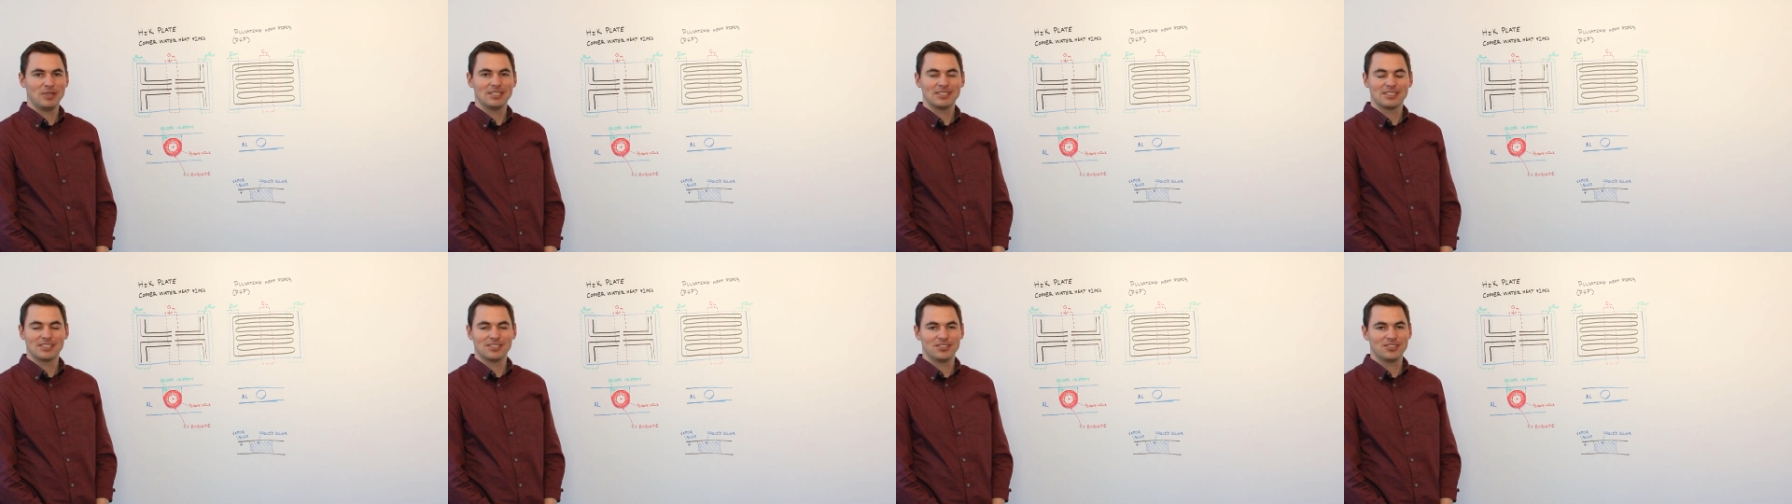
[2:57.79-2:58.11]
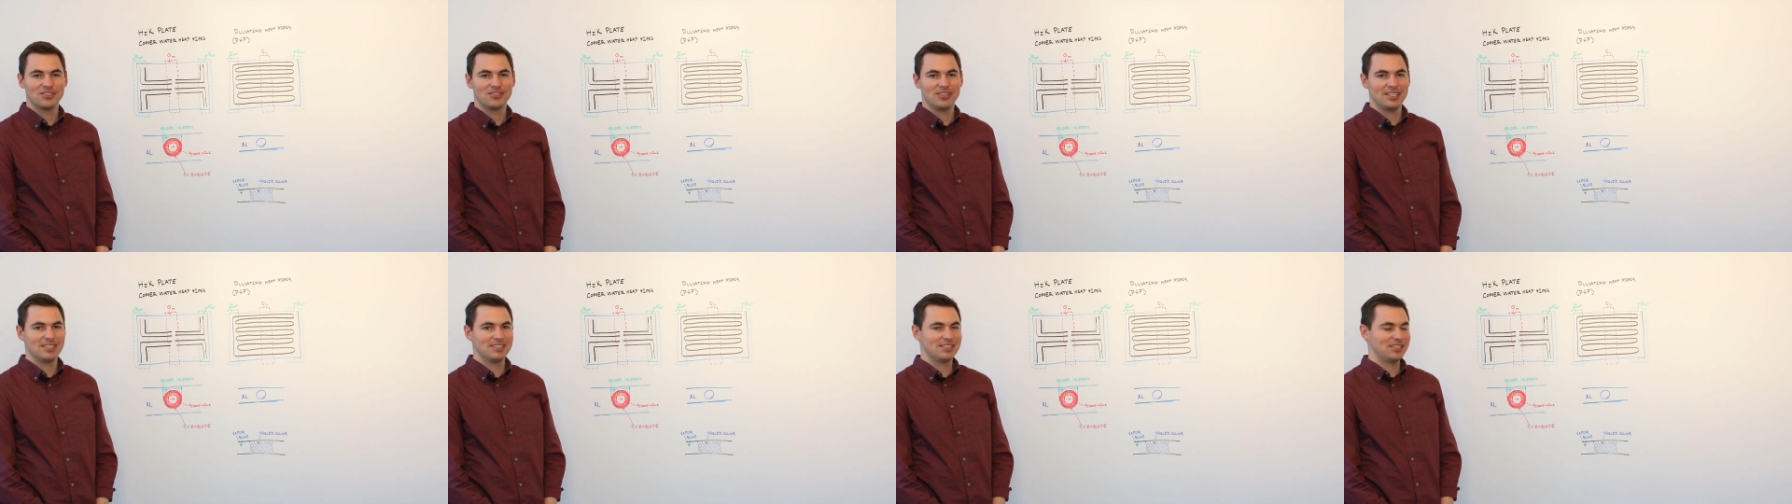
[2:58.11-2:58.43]

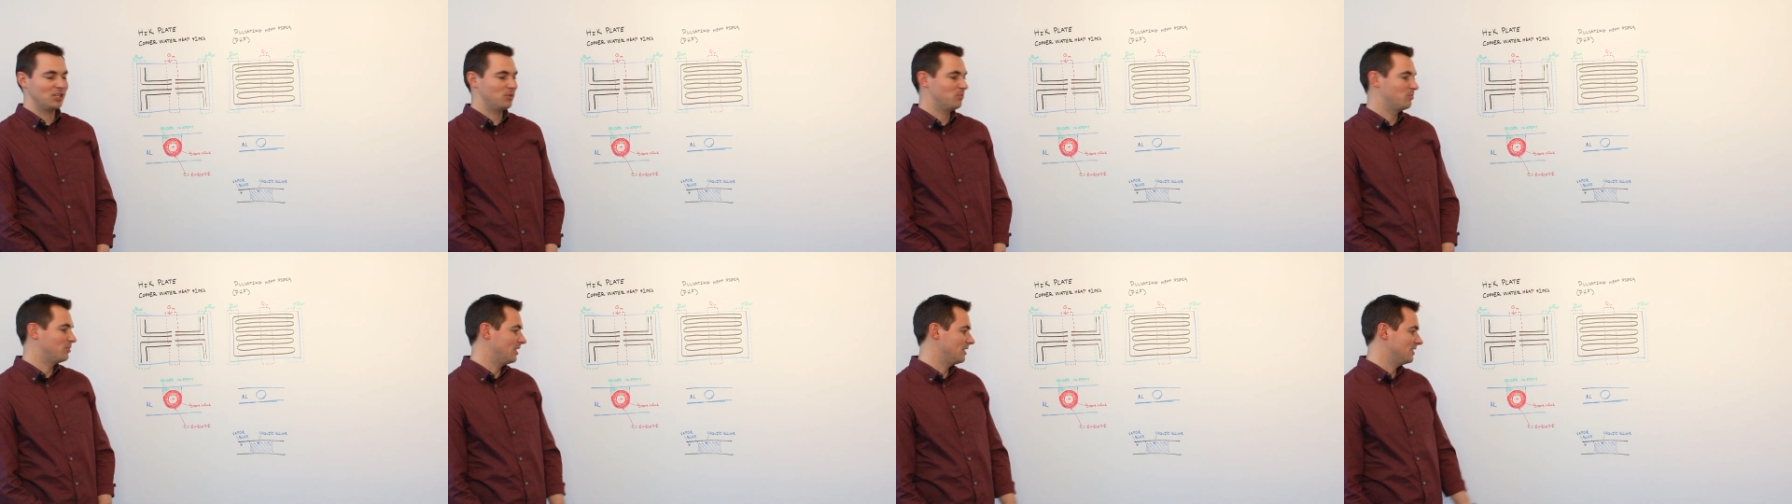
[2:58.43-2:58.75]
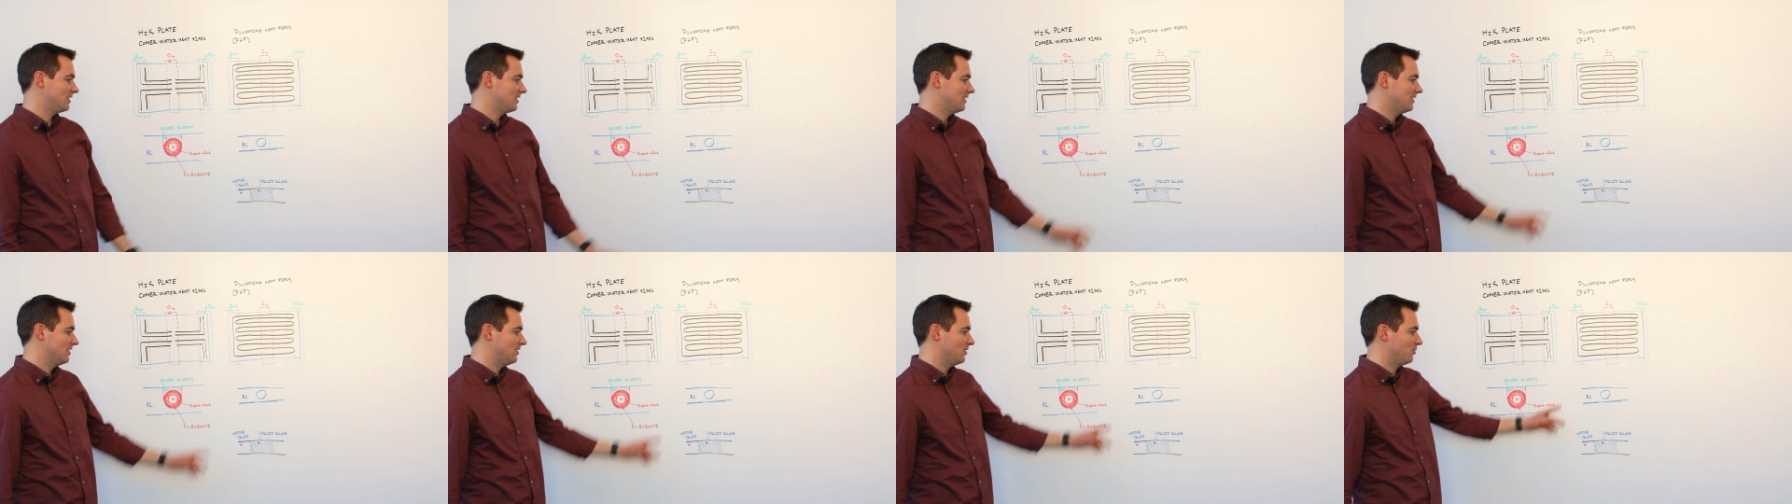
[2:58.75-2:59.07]
constraints are
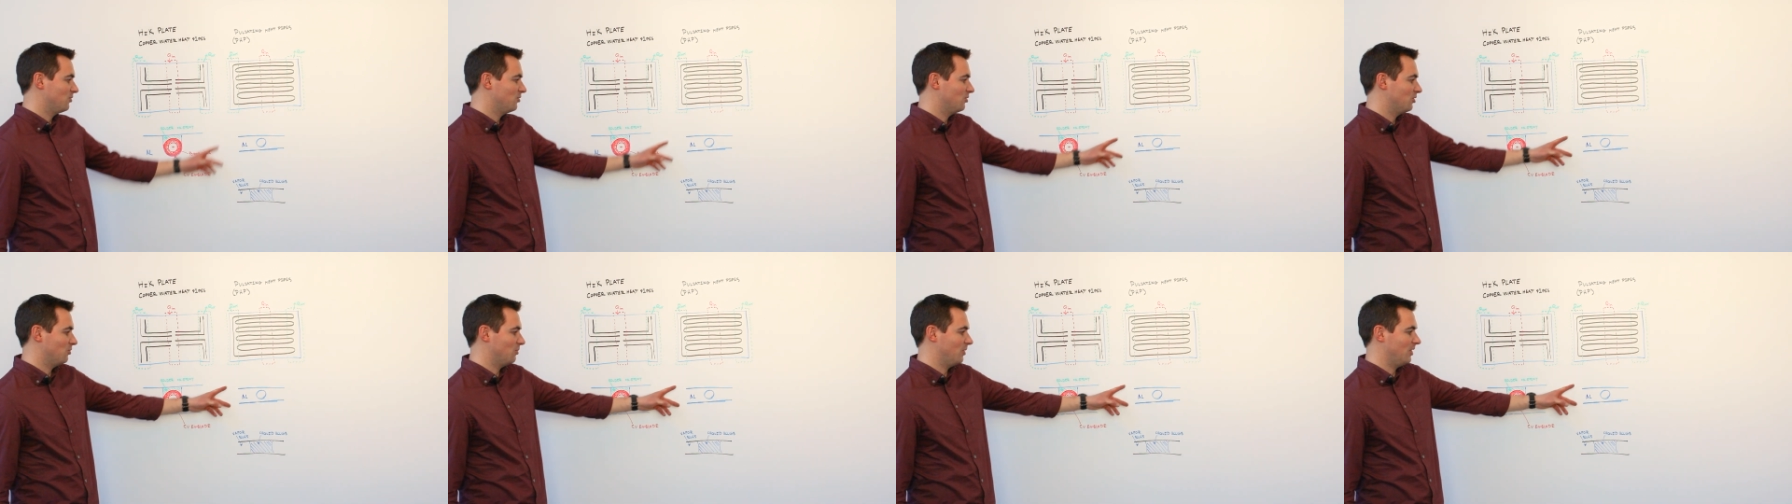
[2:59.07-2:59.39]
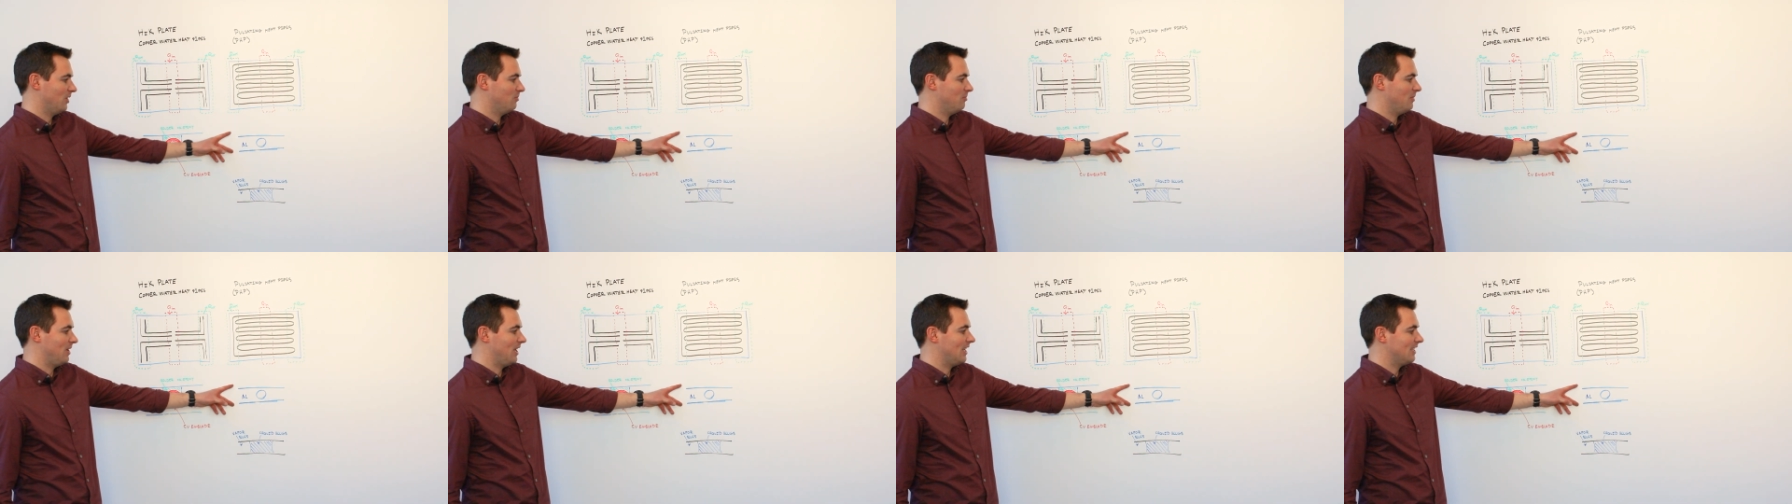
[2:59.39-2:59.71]
present or where
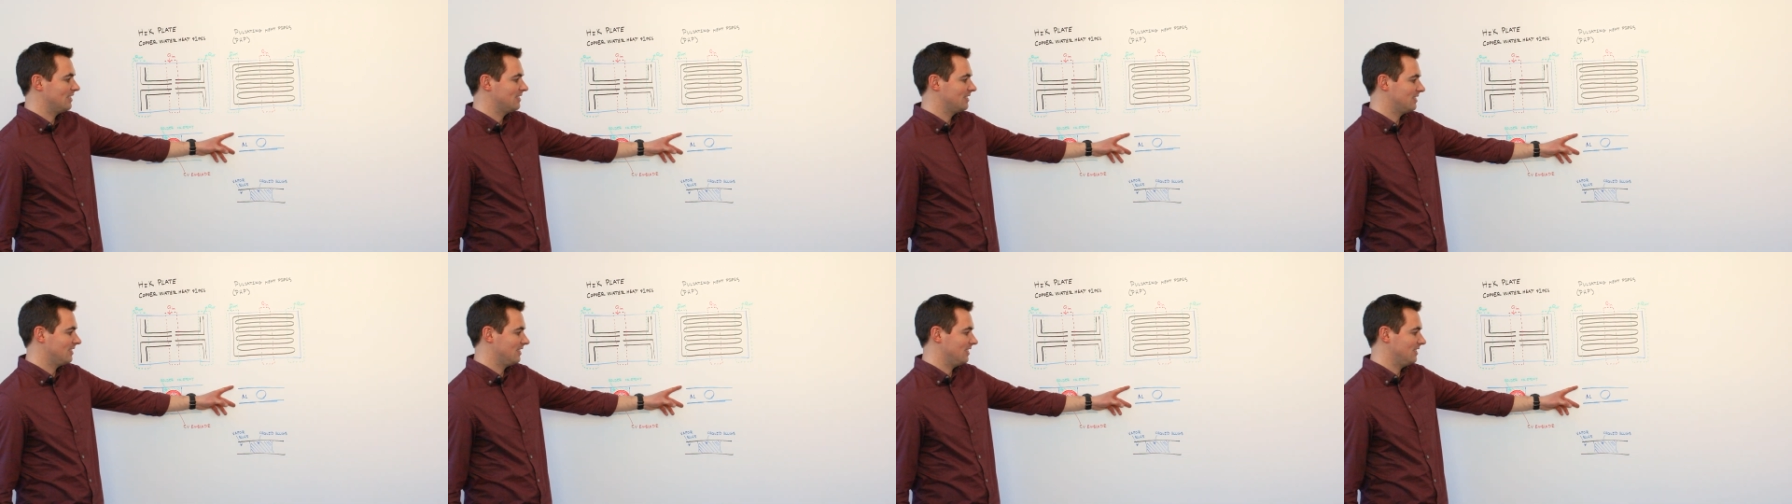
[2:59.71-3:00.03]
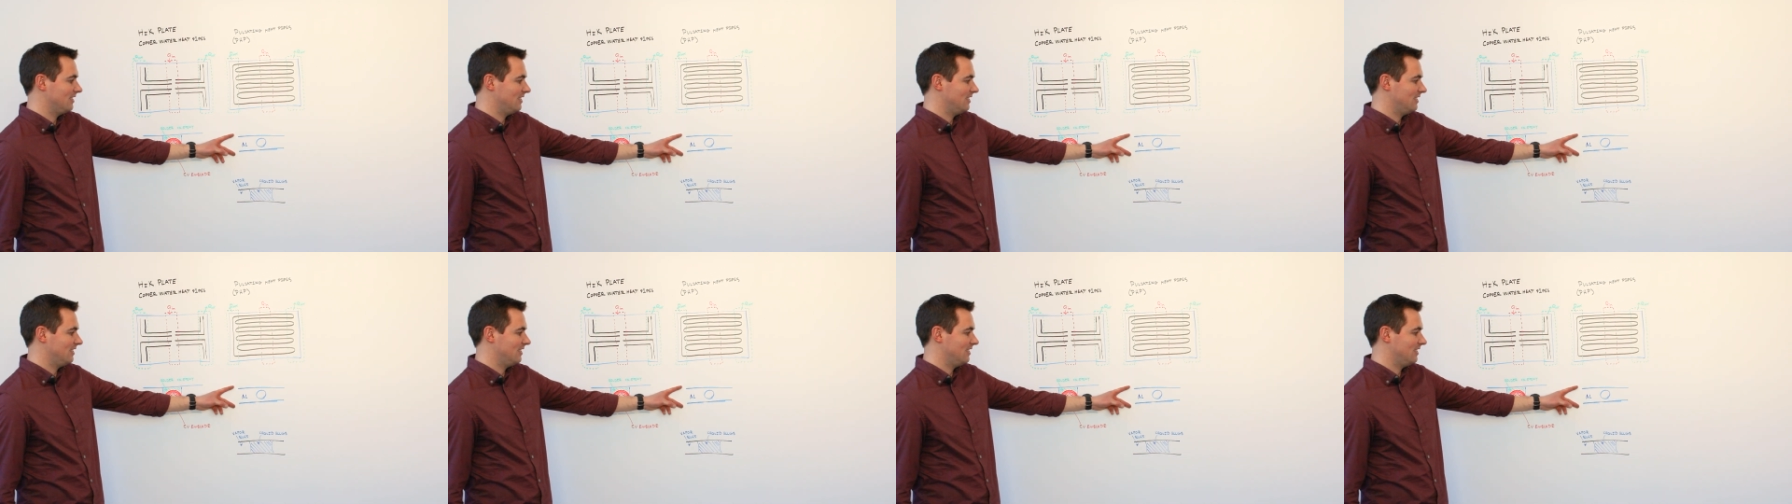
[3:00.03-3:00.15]
mass is